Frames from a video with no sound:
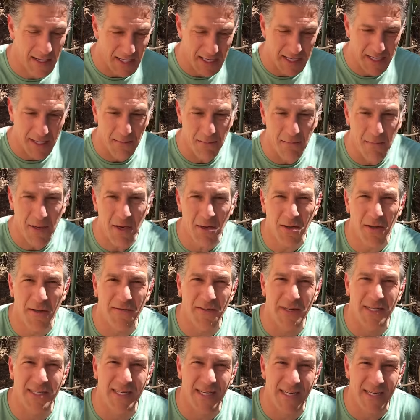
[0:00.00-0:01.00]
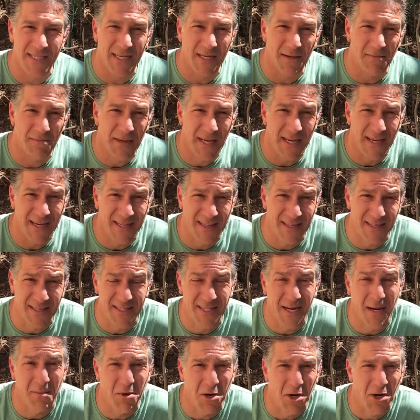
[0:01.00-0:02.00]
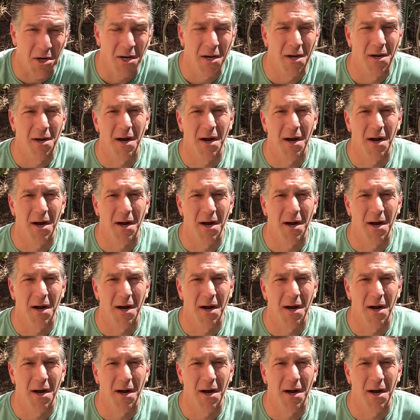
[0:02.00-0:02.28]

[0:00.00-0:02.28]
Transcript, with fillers: in the middle of the season, being in the summer,